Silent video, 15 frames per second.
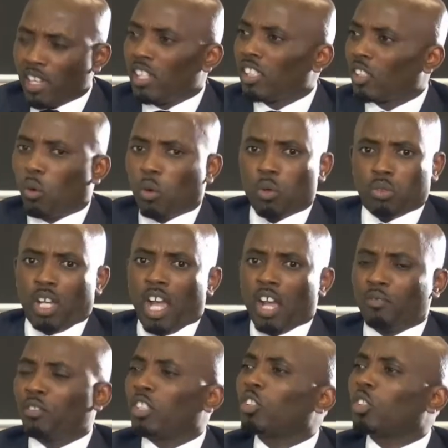paying or
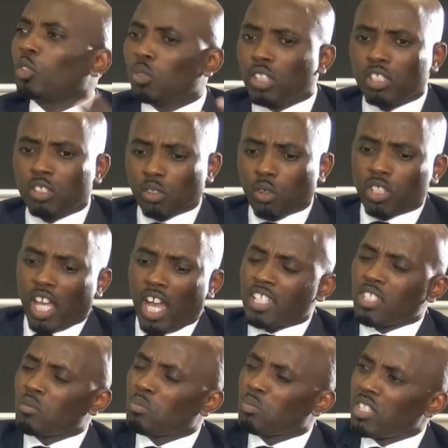have a student loan
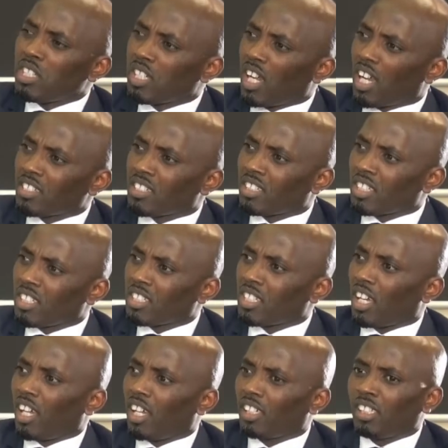as big as this,
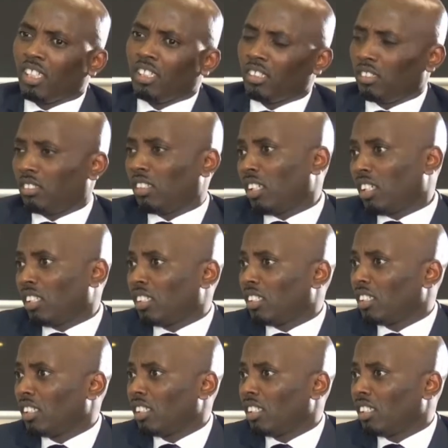then